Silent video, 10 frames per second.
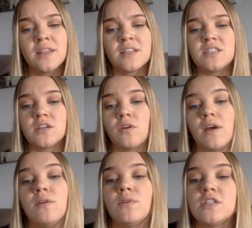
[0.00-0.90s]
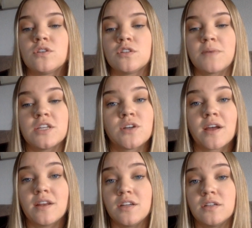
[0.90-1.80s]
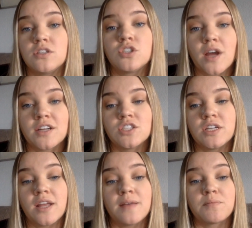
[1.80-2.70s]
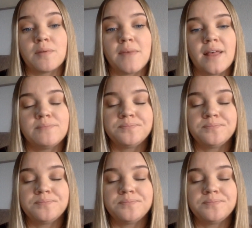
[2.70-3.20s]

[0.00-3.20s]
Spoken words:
This is a great research-based strategy to implement